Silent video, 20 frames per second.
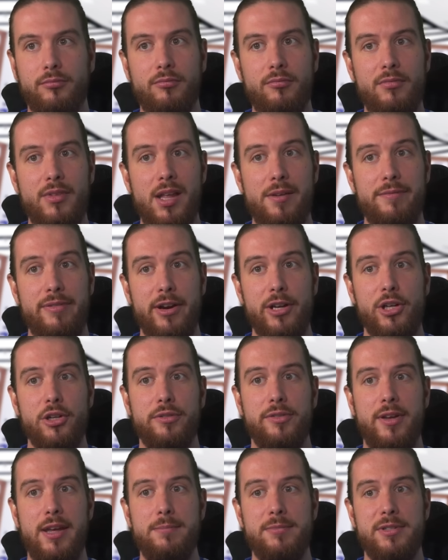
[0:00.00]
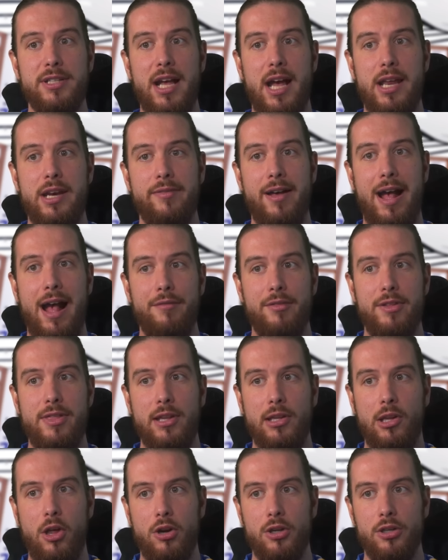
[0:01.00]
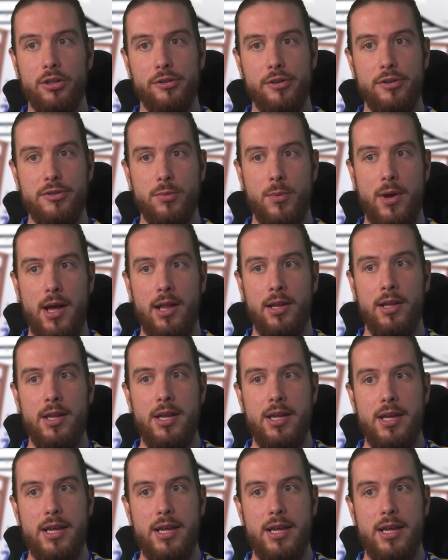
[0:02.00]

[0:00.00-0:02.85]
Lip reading: Very good for him to kind of have in the locker as well.